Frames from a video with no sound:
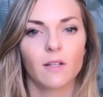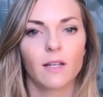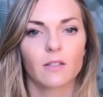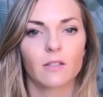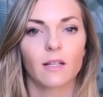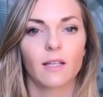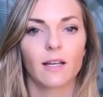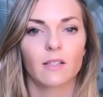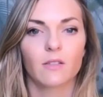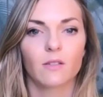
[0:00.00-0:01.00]
And actually,
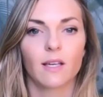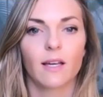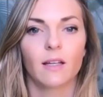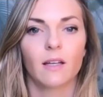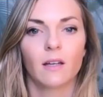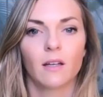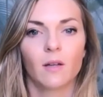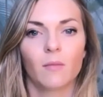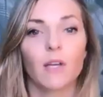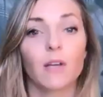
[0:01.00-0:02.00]
as you say,
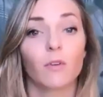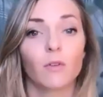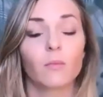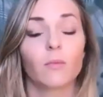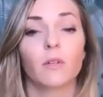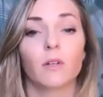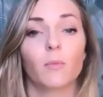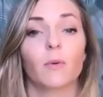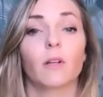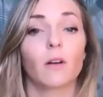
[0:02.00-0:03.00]
being vulnerable and
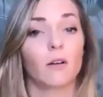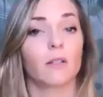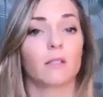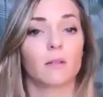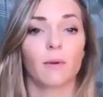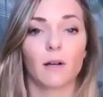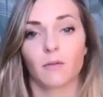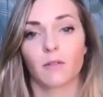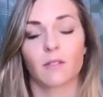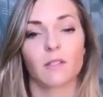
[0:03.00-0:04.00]
open and honest
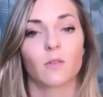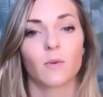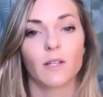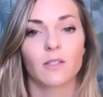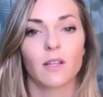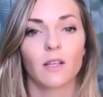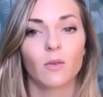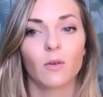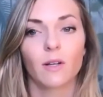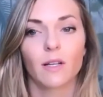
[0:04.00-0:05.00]
about the situation that
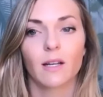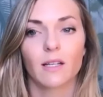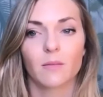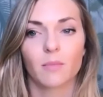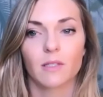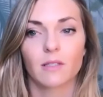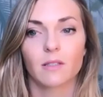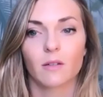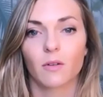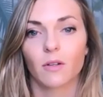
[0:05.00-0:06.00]
you're in as a
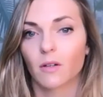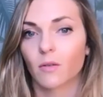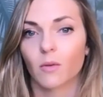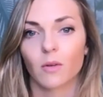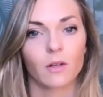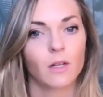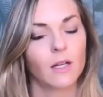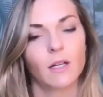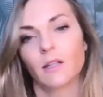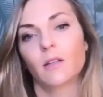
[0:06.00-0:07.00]
business owner, or
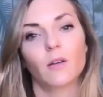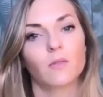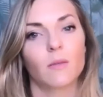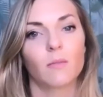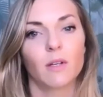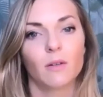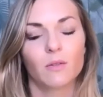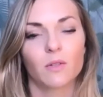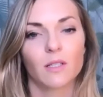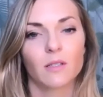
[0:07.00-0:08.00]
somebody
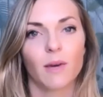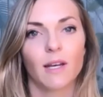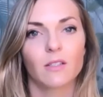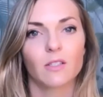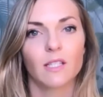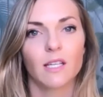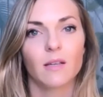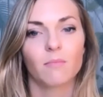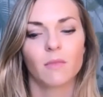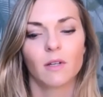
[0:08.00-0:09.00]
who's trying to manage a
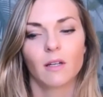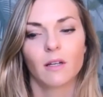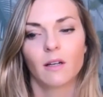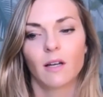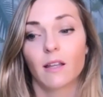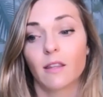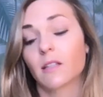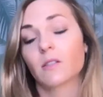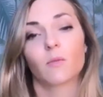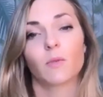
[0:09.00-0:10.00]
team, I think
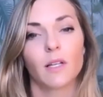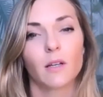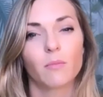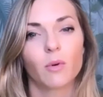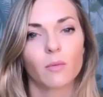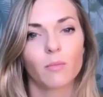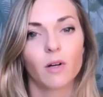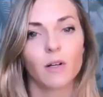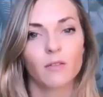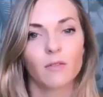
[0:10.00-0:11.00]
is a really important
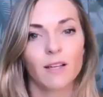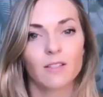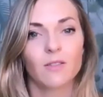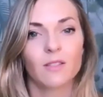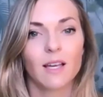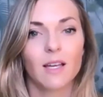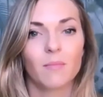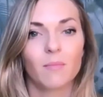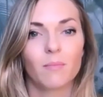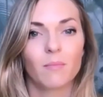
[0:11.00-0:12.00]
part of, as you
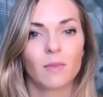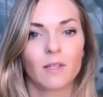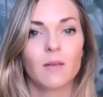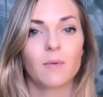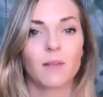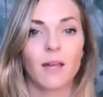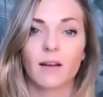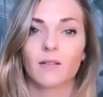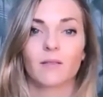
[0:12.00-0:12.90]
say, keeping that